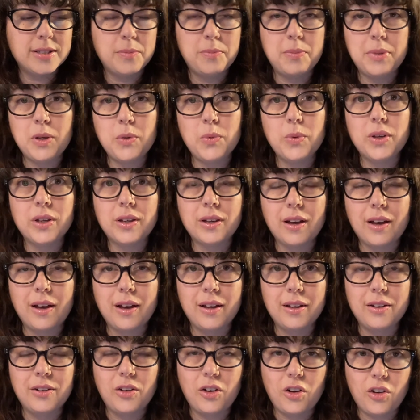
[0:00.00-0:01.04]
to be with
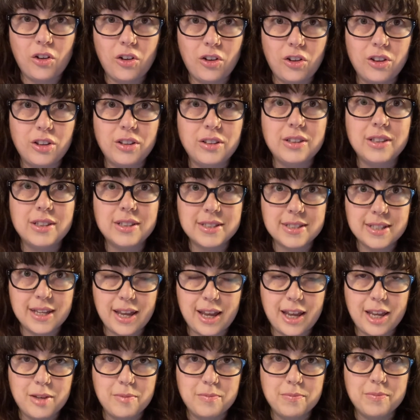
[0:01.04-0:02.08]
God all the
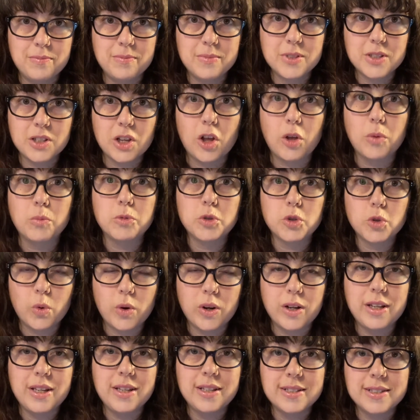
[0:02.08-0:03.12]
time. Psalm
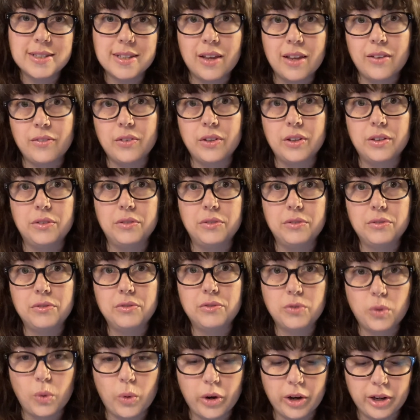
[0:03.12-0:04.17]
27:4.
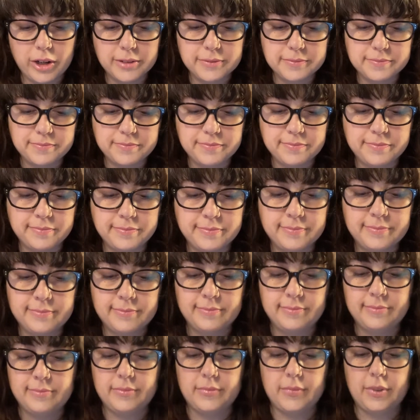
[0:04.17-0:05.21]

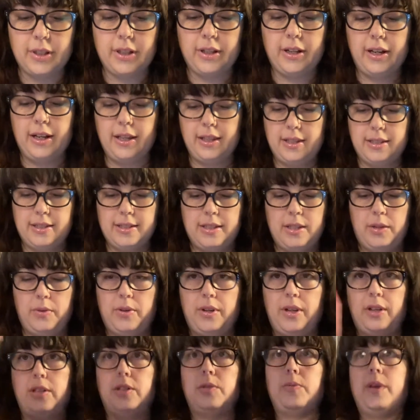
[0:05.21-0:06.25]
All right, let's see
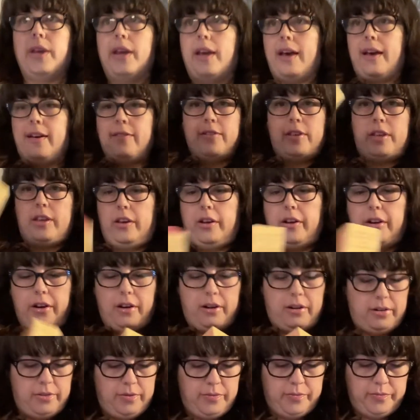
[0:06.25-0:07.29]
what else we have
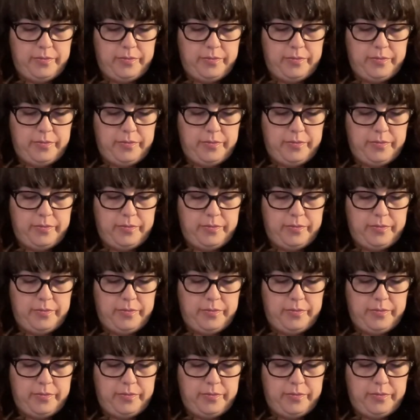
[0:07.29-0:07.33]
here.